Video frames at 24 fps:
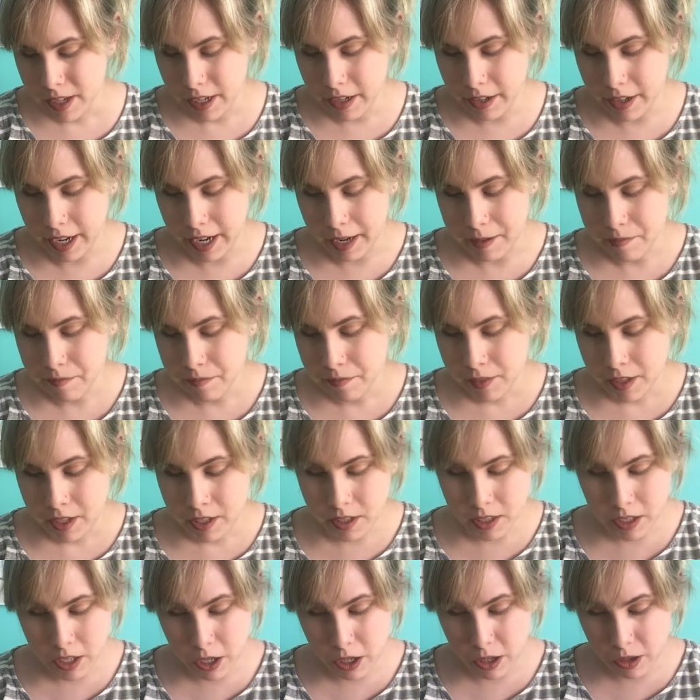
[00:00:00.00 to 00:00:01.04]
Okay,
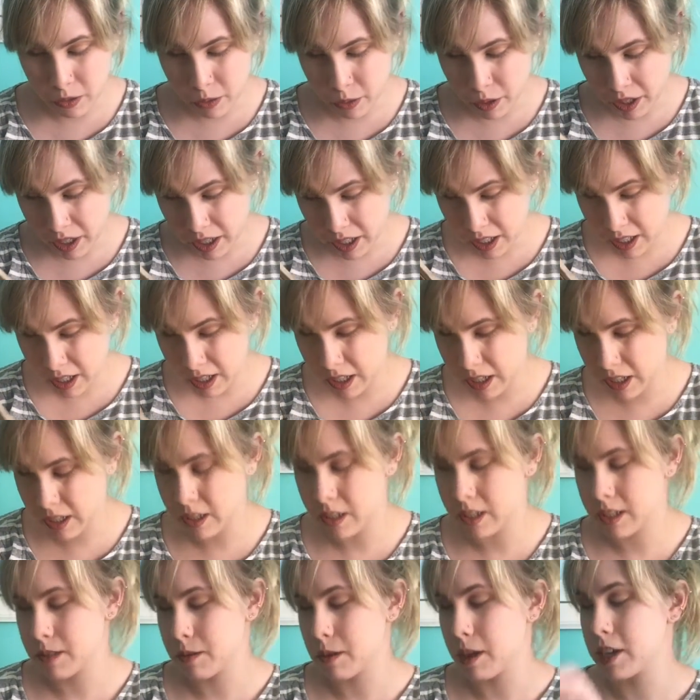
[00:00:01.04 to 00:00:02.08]
so we're gonna
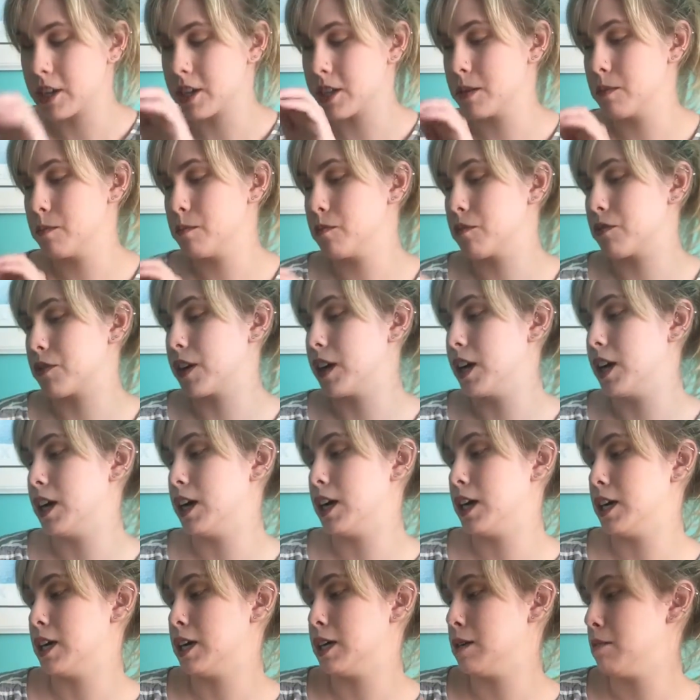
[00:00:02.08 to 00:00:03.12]
swatch them
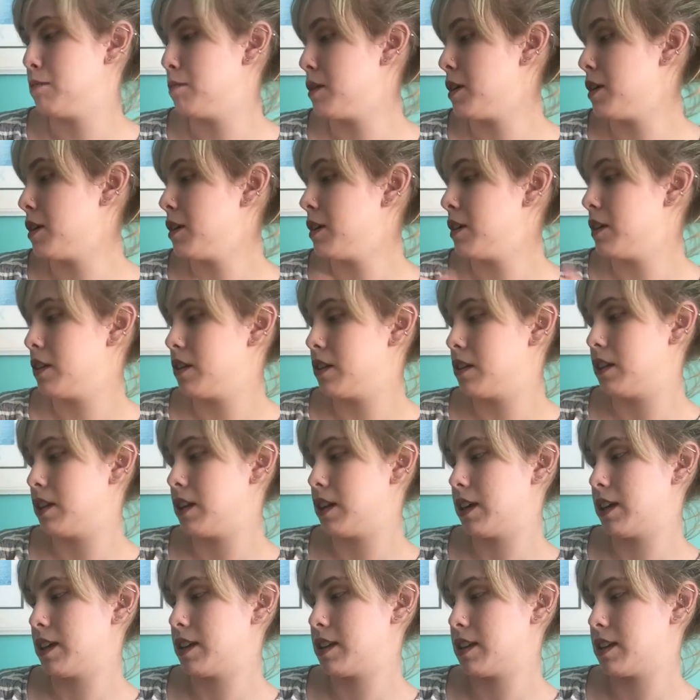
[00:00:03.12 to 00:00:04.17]
from
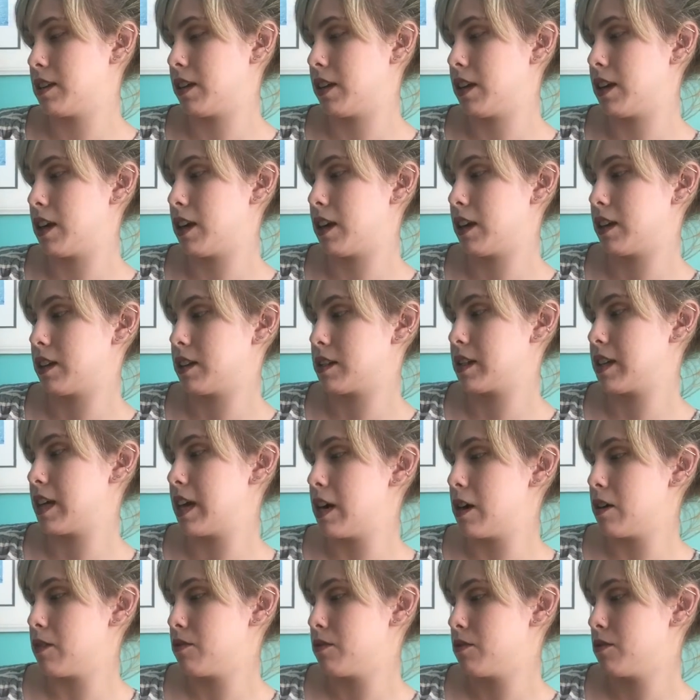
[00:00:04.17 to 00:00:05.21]
the, like,
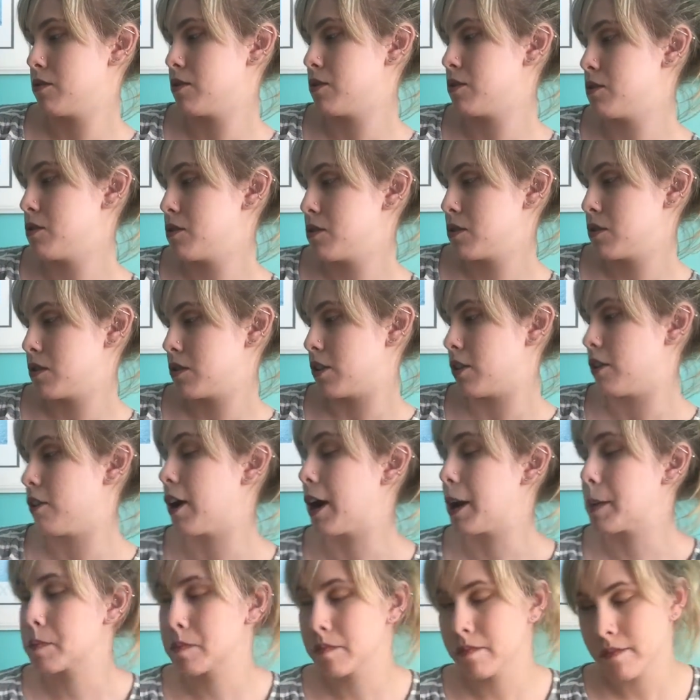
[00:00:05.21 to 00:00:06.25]
down.
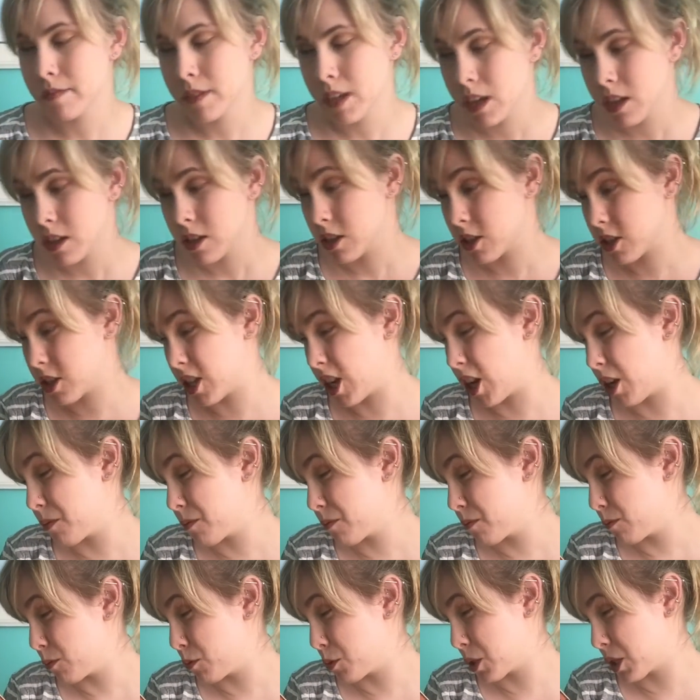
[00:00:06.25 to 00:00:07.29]
Okay, so
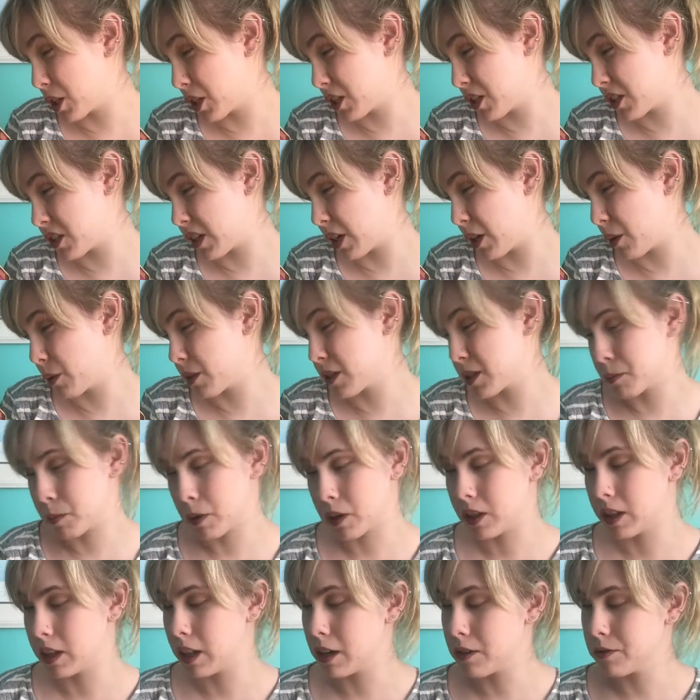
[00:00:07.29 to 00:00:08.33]
we're gonna start with
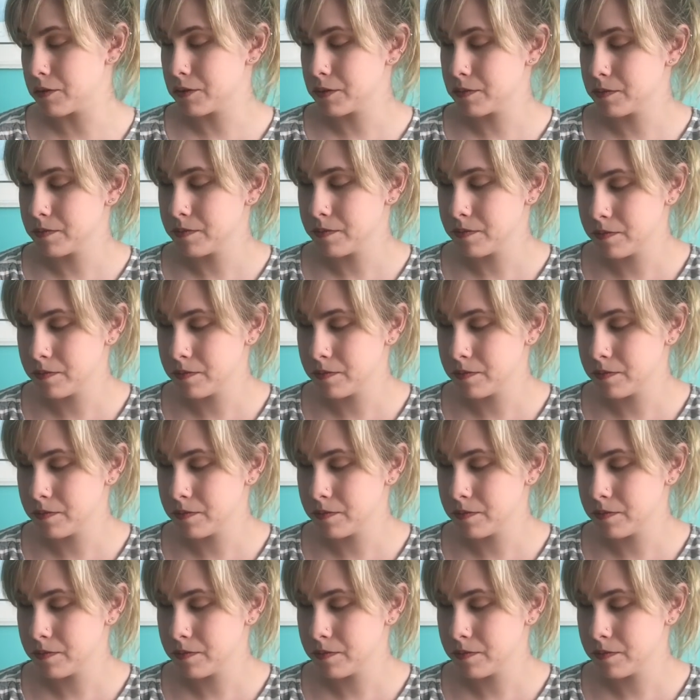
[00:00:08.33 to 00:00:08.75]
Spread the Love.